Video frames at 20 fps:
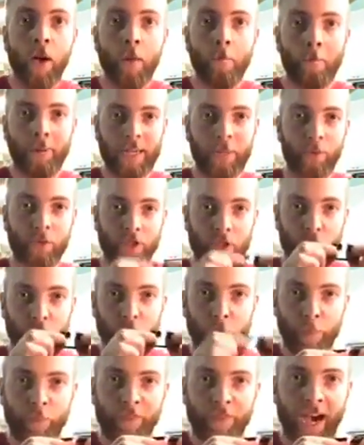But it was a
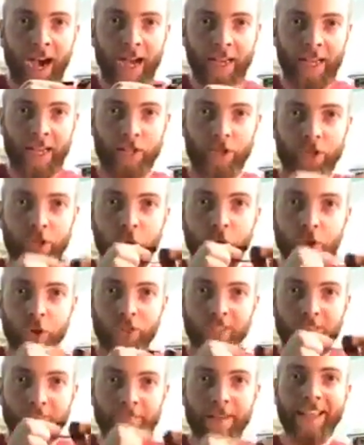strip of Kydex. You
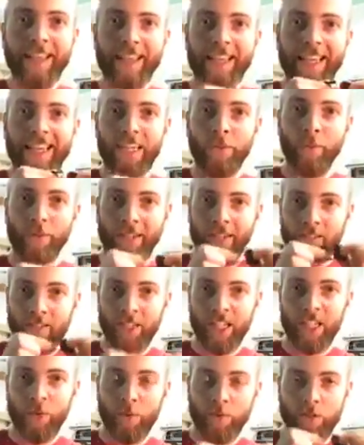couldn't make it into a
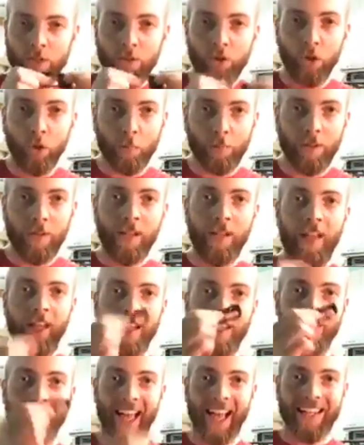continuous loop.
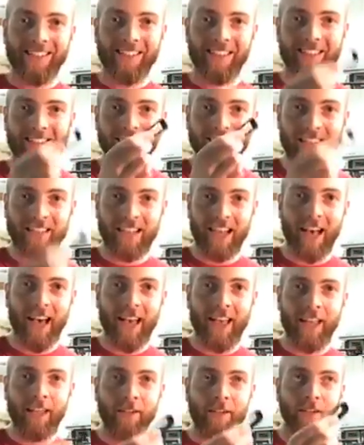That's a
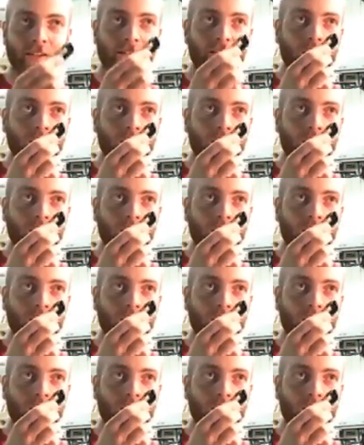design